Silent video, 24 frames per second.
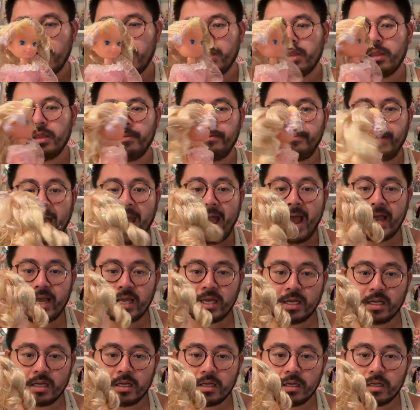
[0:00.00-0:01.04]
The
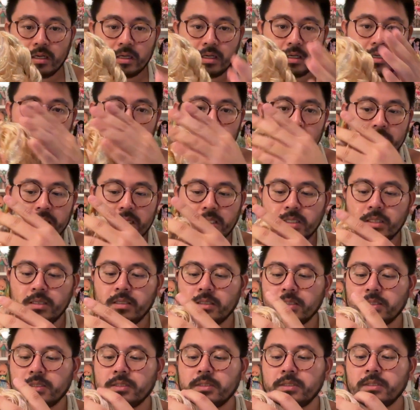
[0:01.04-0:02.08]
back, this
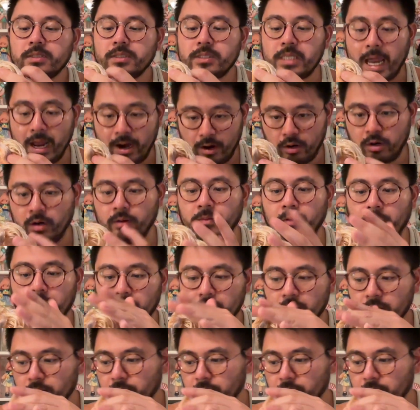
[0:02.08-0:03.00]
looks terrible.